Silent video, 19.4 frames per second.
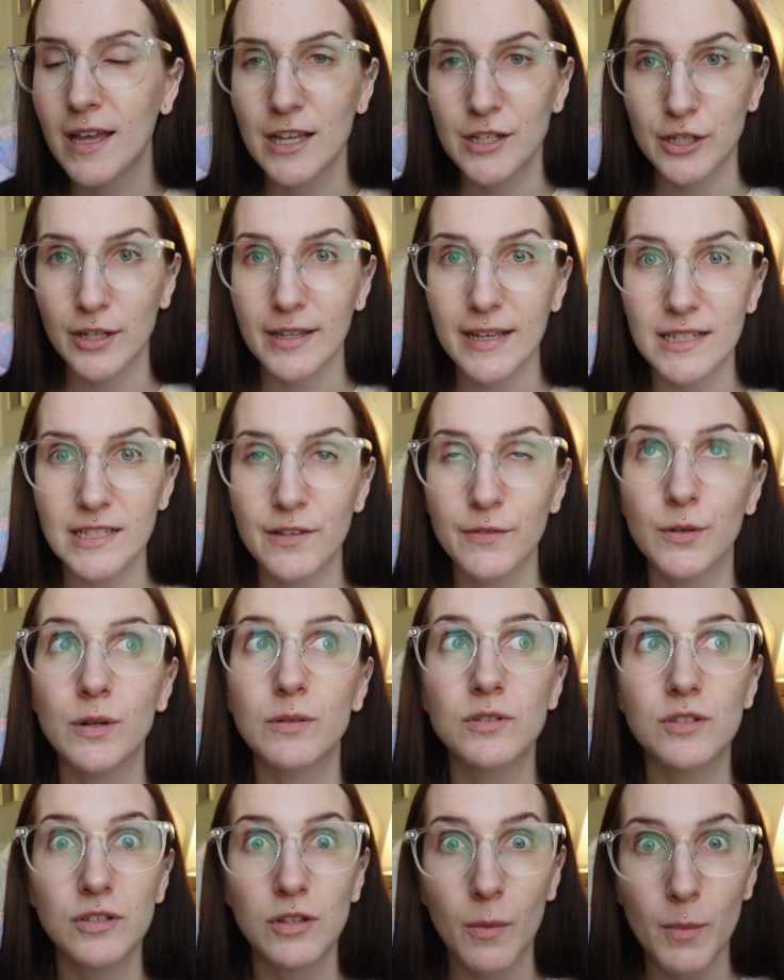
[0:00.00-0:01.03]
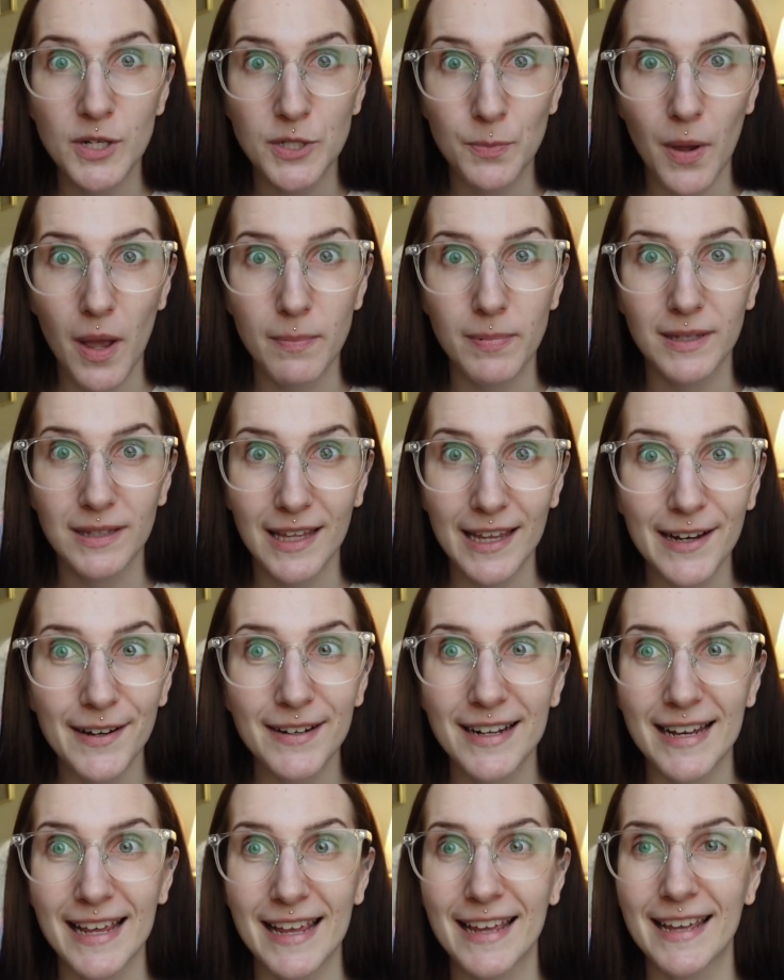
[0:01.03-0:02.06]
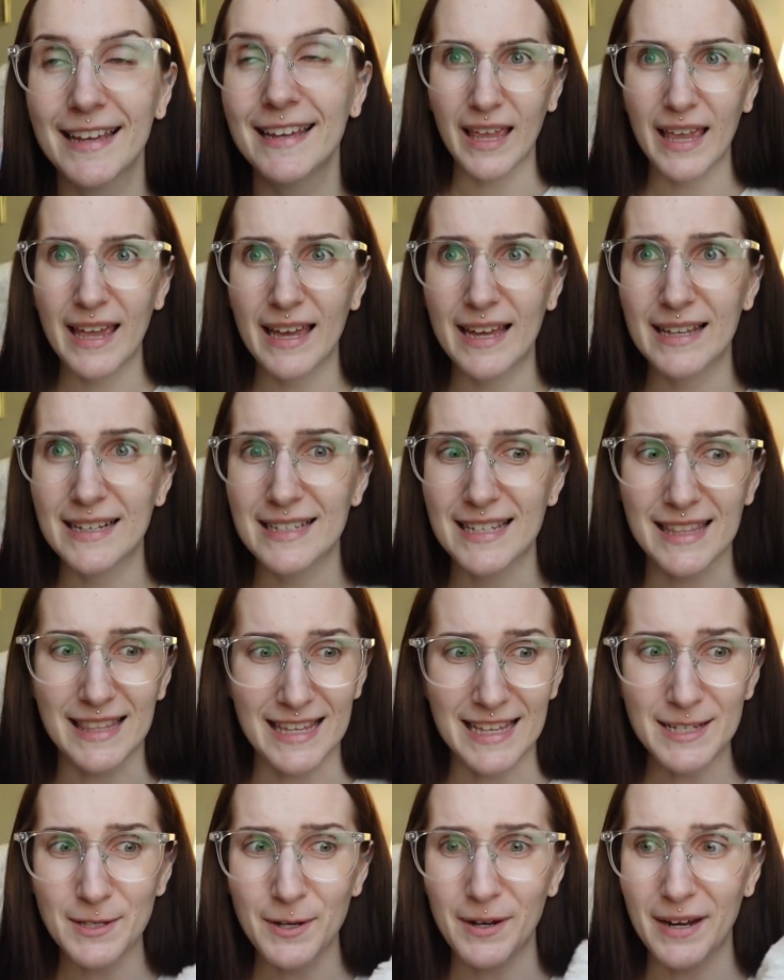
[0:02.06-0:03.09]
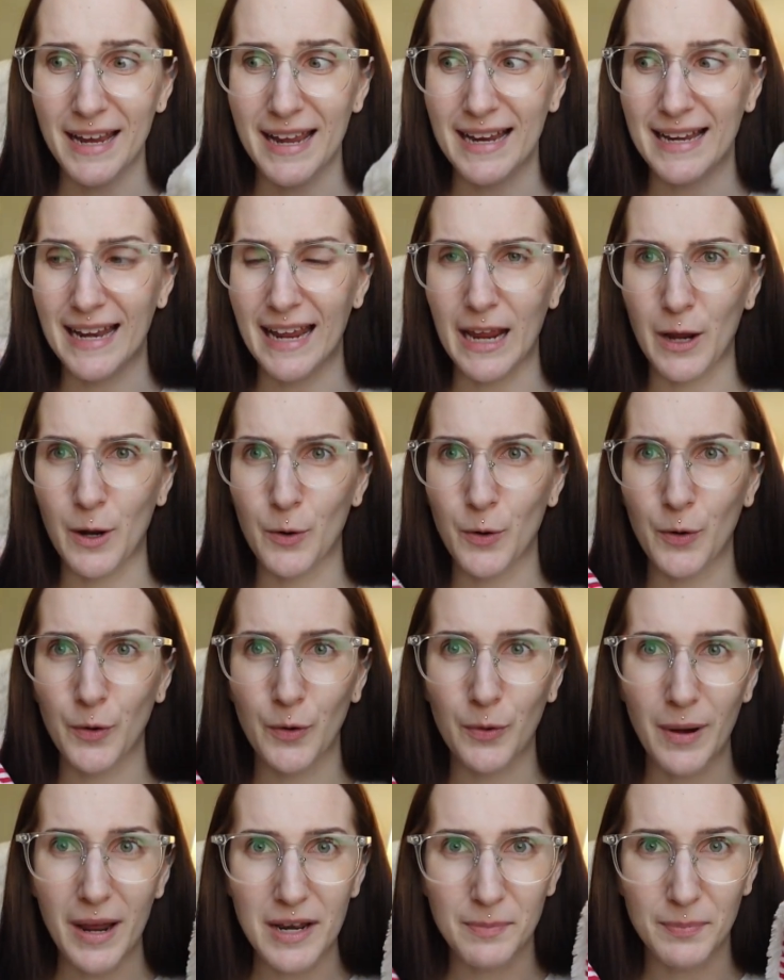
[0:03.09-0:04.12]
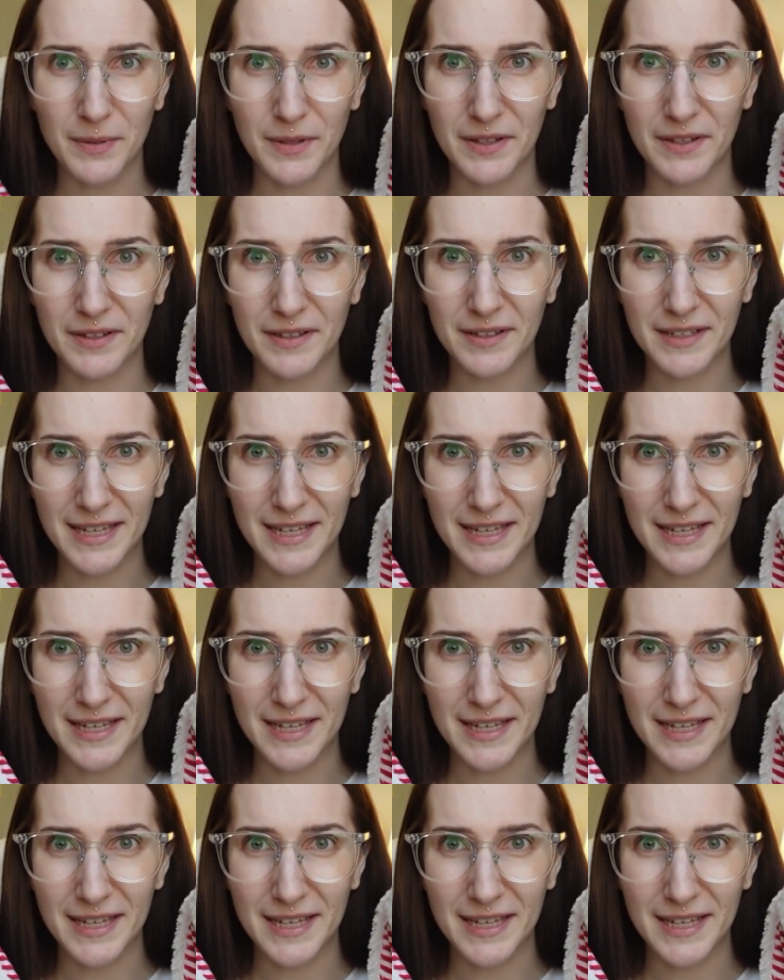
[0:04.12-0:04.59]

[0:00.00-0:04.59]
jellycats have grown so much in popularity and these are in incredible